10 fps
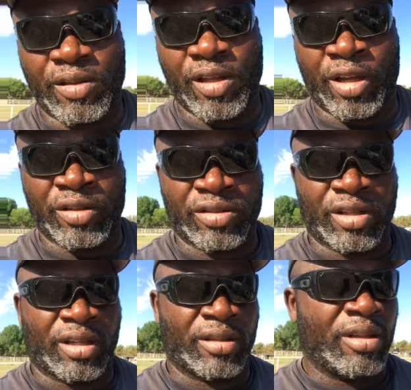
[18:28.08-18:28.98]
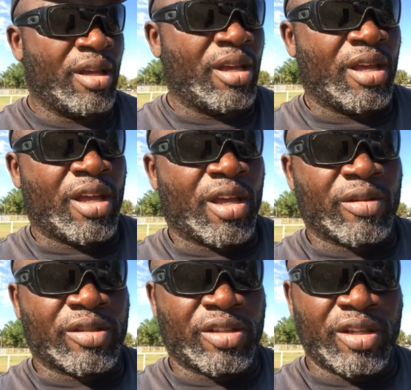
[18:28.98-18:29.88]
hang on a second.
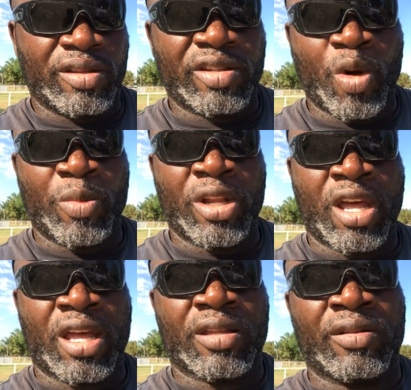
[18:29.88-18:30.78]
She told me that,